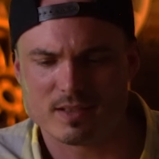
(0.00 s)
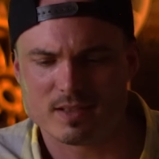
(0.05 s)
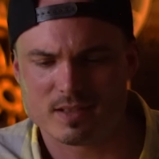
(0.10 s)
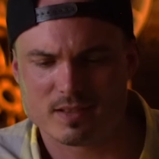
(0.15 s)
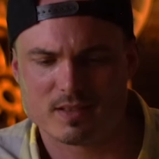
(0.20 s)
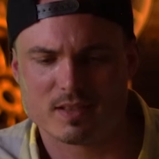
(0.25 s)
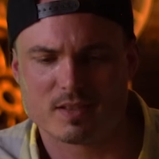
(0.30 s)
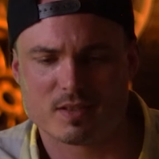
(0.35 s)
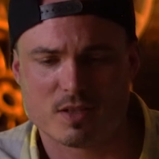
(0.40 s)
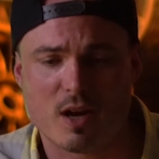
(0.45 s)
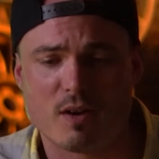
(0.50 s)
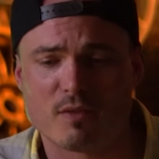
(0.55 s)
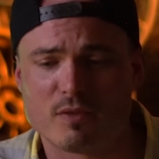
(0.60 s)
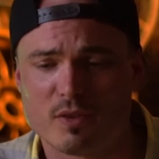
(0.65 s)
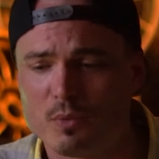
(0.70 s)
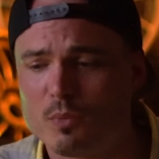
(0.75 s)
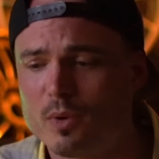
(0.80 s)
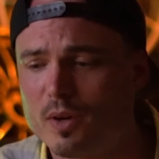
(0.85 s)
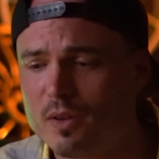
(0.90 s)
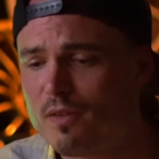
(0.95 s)
that's that's
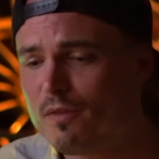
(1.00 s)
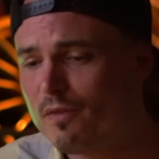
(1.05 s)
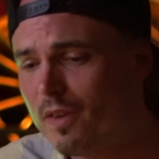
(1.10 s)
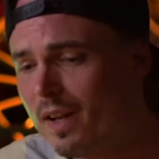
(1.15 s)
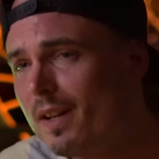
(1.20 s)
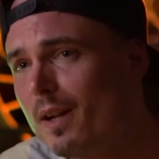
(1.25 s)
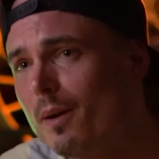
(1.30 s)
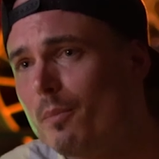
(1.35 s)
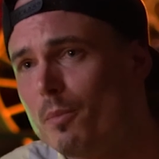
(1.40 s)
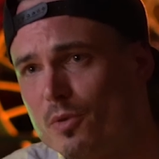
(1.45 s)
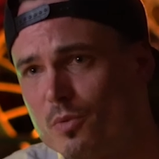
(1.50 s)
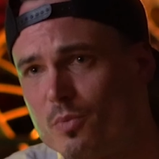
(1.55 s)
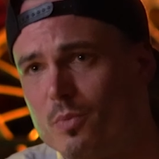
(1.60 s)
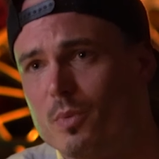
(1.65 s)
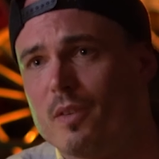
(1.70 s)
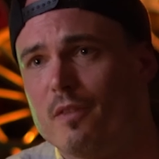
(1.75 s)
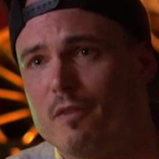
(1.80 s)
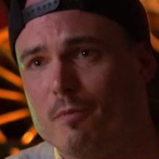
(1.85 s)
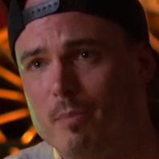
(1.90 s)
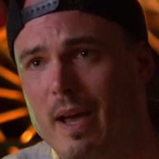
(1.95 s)
covering where the VIN numbers
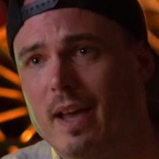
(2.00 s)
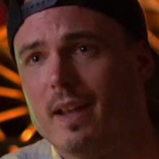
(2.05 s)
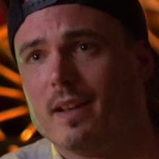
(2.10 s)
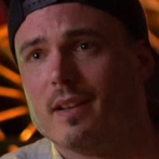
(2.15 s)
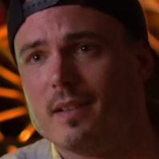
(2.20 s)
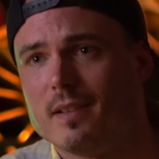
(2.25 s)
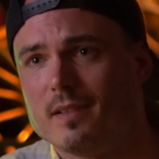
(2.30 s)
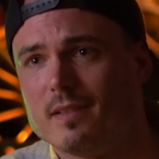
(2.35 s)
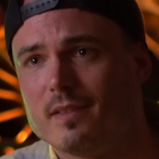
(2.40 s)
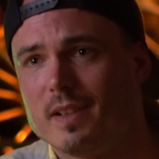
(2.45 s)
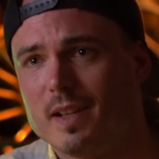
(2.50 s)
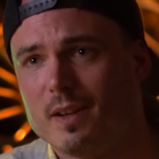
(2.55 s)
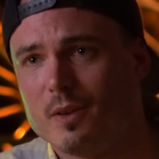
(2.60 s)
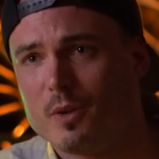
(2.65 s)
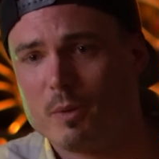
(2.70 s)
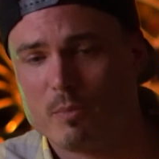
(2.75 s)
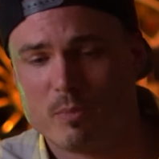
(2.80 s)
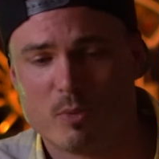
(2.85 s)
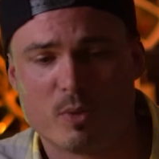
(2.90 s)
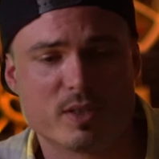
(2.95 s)
would have been. You
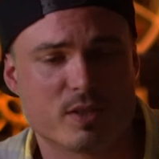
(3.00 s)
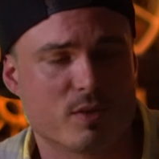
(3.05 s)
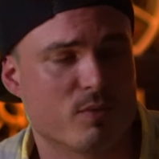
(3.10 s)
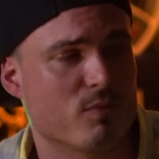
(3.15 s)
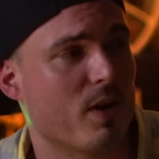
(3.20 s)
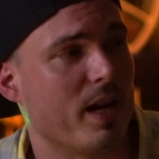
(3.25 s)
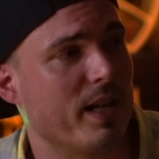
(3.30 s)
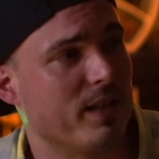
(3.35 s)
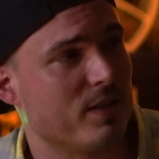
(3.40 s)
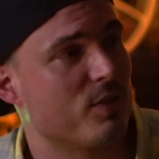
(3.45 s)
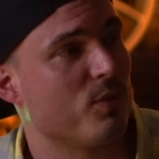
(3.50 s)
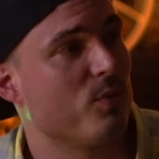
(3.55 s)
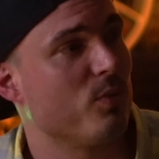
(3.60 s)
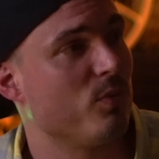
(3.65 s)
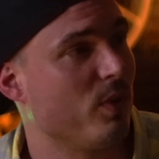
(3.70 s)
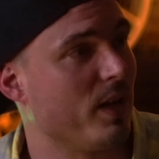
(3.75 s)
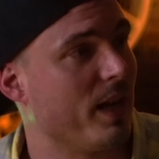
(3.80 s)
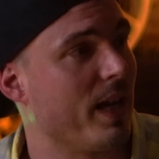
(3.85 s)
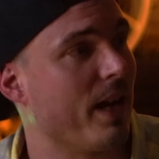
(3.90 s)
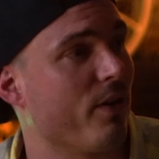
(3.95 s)
know, he pointed right
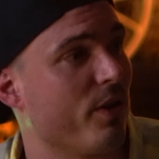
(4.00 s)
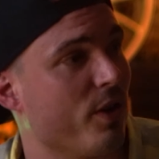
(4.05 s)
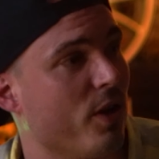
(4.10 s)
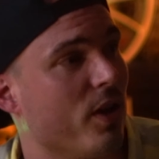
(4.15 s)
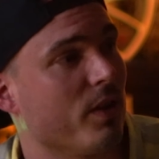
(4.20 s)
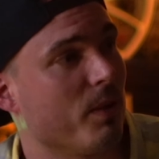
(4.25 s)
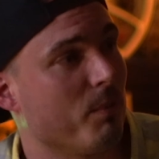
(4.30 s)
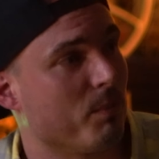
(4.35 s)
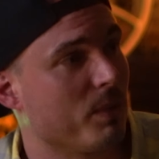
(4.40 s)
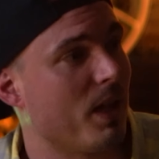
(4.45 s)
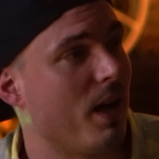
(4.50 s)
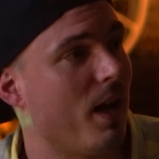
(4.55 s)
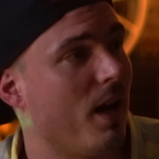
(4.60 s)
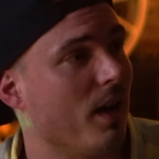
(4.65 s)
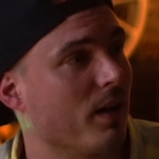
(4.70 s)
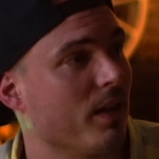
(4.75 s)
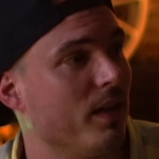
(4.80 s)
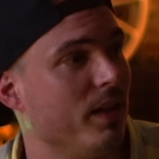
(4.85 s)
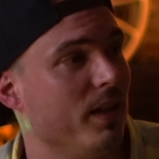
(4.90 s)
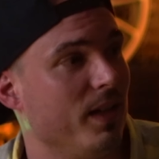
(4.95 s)
to an area on the
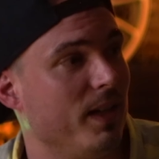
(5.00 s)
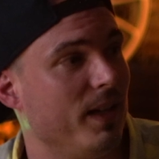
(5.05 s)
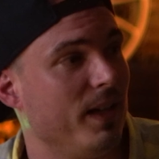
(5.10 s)
block.